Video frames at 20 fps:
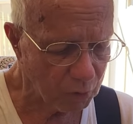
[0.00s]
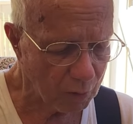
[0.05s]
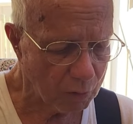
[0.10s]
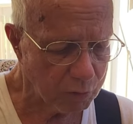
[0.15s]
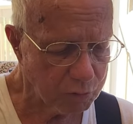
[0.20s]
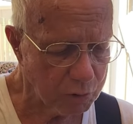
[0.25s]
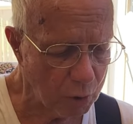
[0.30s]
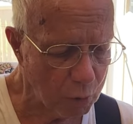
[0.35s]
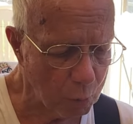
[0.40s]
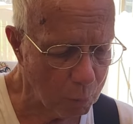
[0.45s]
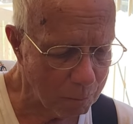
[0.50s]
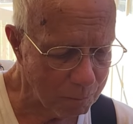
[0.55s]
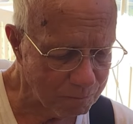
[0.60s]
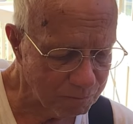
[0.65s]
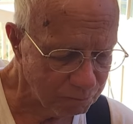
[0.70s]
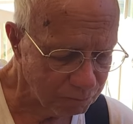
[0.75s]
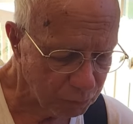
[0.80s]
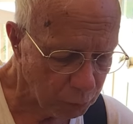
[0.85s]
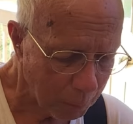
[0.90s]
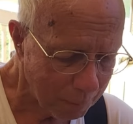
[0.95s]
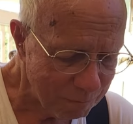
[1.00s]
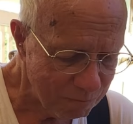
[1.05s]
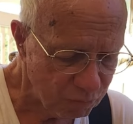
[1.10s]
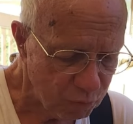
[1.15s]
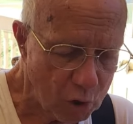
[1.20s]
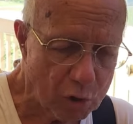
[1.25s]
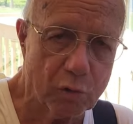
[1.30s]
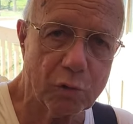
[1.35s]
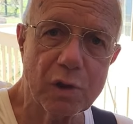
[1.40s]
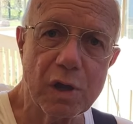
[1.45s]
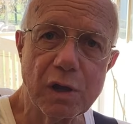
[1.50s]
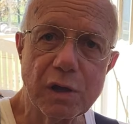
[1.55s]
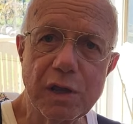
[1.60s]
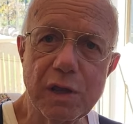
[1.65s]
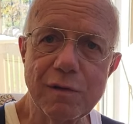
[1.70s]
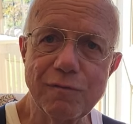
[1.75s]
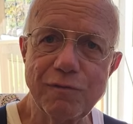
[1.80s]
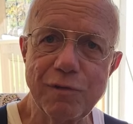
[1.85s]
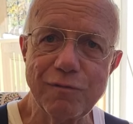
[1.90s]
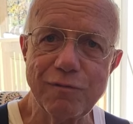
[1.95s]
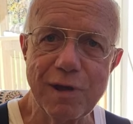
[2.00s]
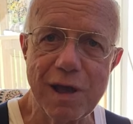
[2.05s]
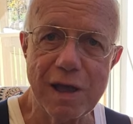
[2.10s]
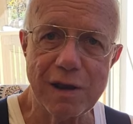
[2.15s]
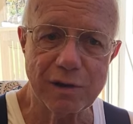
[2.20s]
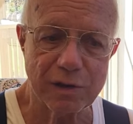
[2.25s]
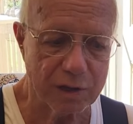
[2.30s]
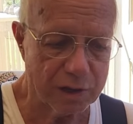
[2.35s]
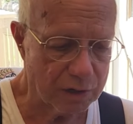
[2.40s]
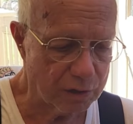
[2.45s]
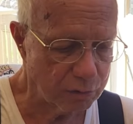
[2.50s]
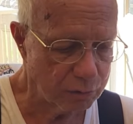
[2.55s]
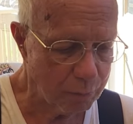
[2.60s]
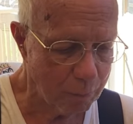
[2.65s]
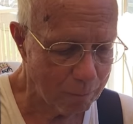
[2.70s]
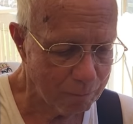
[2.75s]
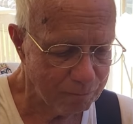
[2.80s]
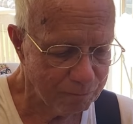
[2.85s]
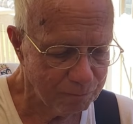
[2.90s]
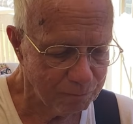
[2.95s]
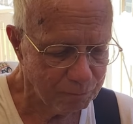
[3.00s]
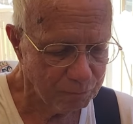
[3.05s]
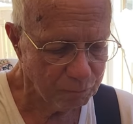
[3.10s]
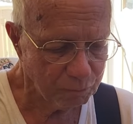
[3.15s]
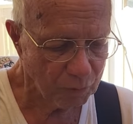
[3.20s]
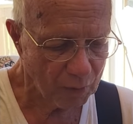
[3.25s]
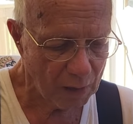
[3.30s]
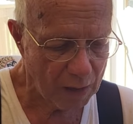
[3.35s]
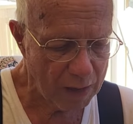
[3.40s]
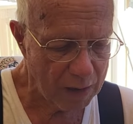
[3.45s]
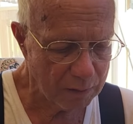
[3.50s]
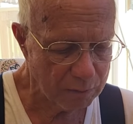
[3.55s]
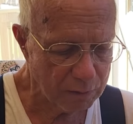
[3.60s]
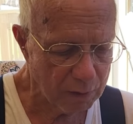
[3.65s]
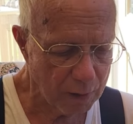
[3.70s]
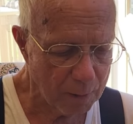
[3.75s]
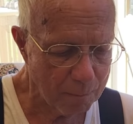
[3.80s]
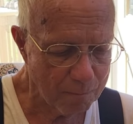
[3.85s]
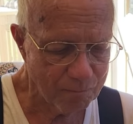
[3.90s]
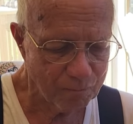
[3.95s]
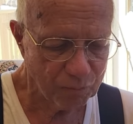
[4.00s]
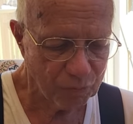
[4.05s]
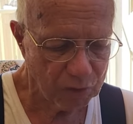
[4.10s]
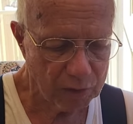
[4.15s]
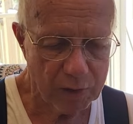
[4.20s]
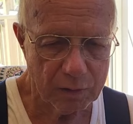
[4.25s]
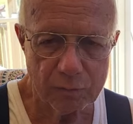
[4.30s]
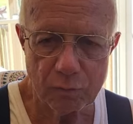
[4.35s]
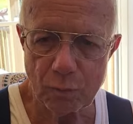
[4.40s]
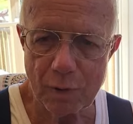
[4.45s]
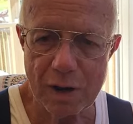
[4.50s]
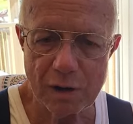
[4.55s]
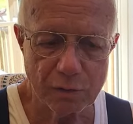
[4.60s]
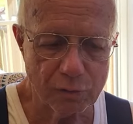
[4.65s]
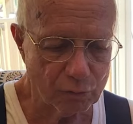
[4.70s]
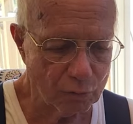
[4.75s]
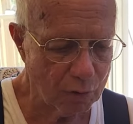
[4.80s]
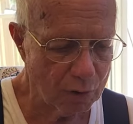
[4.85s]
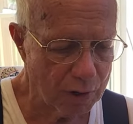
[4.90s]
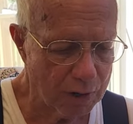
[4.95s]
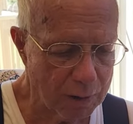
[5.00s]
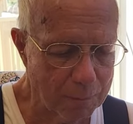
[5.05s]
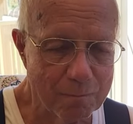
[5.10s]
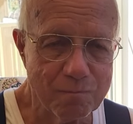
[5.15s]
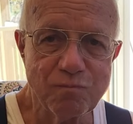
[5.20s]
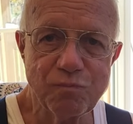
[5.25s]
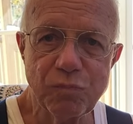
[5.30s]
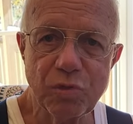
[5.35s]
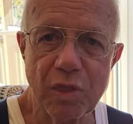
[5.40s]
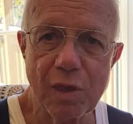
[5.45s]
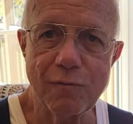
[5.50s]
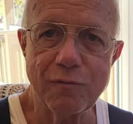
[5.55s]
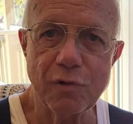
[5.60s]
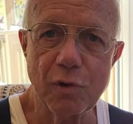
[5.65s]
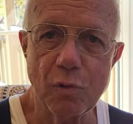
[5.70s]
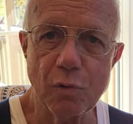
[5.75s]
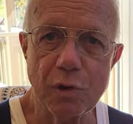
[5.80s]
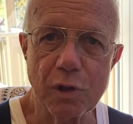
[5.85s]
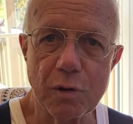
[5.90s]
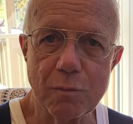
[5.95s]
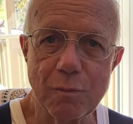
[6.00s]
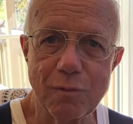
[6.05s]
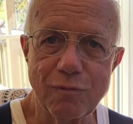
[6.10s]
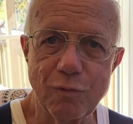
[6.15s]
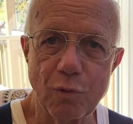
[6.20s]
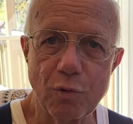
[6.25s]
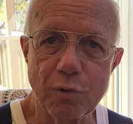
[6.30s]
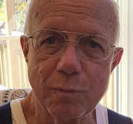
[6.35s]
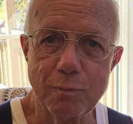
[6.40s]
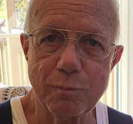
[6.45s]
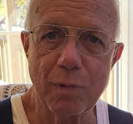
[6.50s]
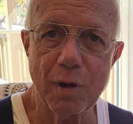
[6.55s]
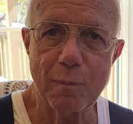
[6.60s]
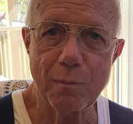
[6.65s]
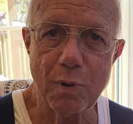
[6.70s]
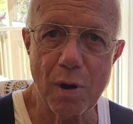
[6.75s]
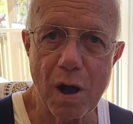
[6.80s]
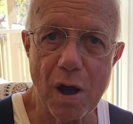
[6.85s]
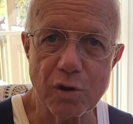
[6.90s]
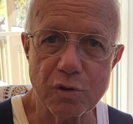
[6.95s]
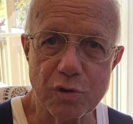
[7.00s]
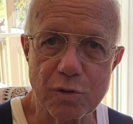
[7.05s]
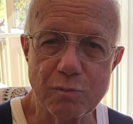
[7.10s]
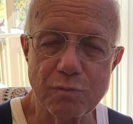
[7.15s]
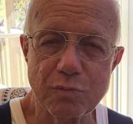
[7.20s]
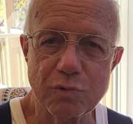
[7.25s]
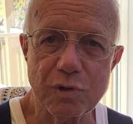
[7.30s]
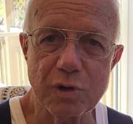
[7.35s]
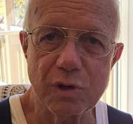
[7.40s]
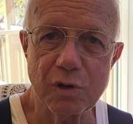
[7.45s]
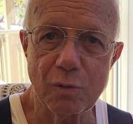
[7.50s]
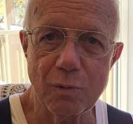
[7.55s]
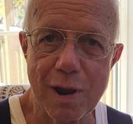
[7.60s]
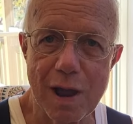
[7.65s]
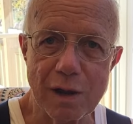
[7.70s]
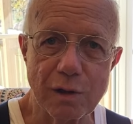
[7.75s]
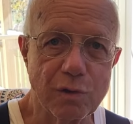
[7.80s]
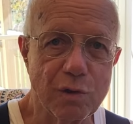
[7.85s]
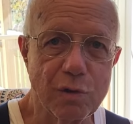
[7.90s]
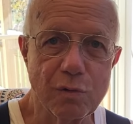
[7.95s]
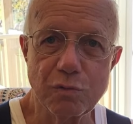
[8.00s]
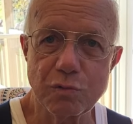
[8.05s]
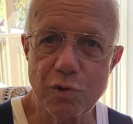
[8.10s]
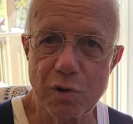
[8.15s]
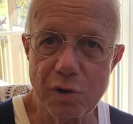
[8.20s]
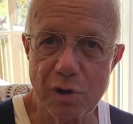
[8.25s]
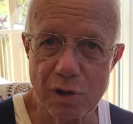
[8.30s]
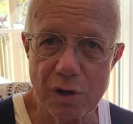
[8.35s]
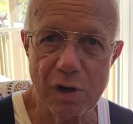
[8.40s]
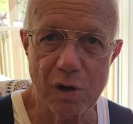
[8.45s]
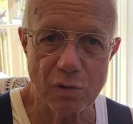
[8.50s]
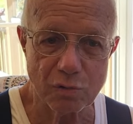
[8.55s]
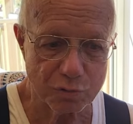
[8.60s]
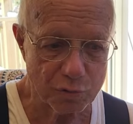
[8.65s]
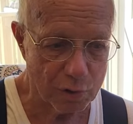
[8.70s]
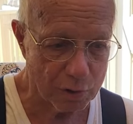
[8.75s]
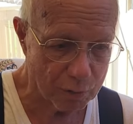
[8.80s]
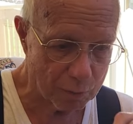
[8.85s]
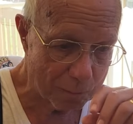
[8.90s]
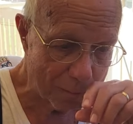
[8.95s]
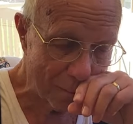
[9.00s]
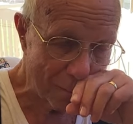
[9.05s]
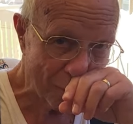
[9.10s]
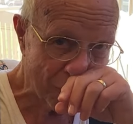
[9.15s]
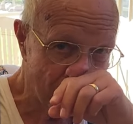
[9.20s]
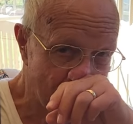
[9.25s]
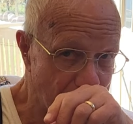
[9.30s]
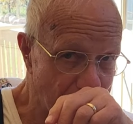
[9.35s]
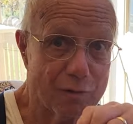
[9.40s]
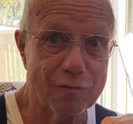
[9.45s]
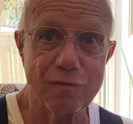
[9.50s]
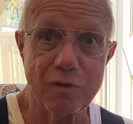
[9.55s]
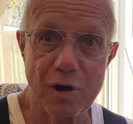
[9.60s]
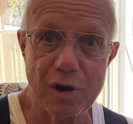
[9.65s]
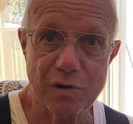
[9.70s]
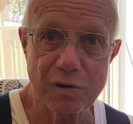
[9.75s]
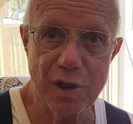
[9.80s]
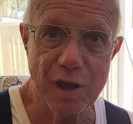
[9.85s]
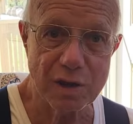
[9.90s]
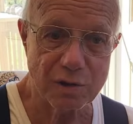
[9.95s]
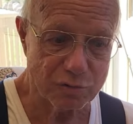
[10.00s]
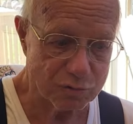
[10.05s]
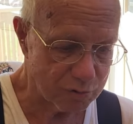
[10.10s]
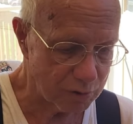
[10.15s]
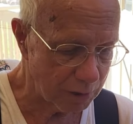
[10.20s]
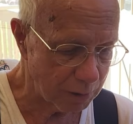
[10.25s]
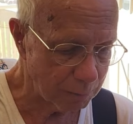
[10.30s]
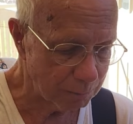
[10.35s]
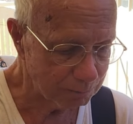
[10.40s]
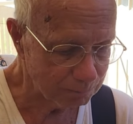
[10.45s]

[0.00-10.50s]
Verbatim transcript: so you're lucky if you find these, and uh, around a tree. If you don't get them before the opossums and the raccoons and the deers do, but they're very tasty.